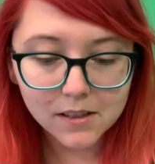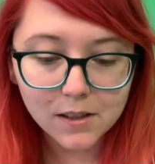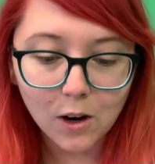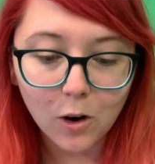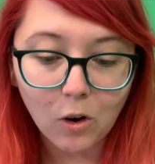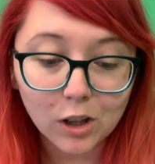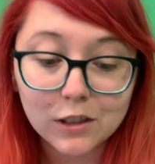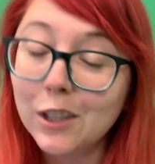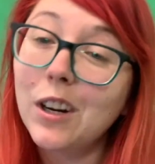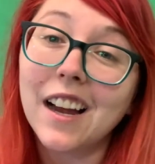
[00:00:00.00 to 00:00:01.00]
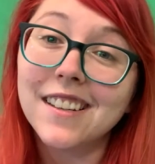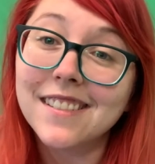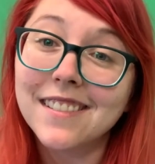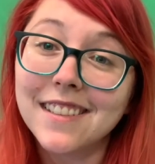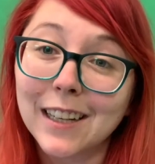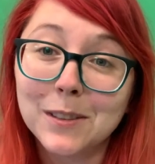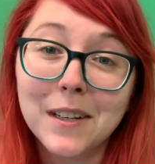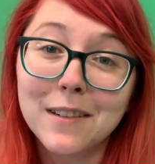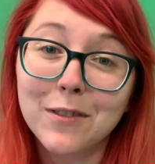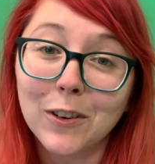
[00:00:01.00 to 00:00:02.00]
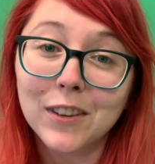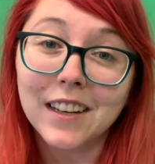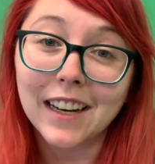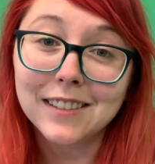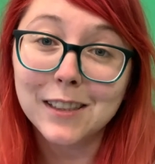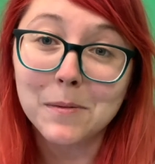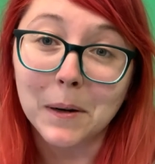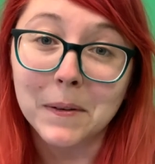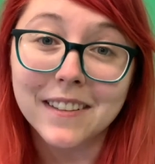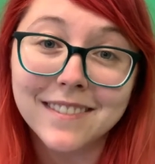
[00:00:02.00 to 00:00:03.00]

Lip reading: So I'll see you guys next week for the next experiment.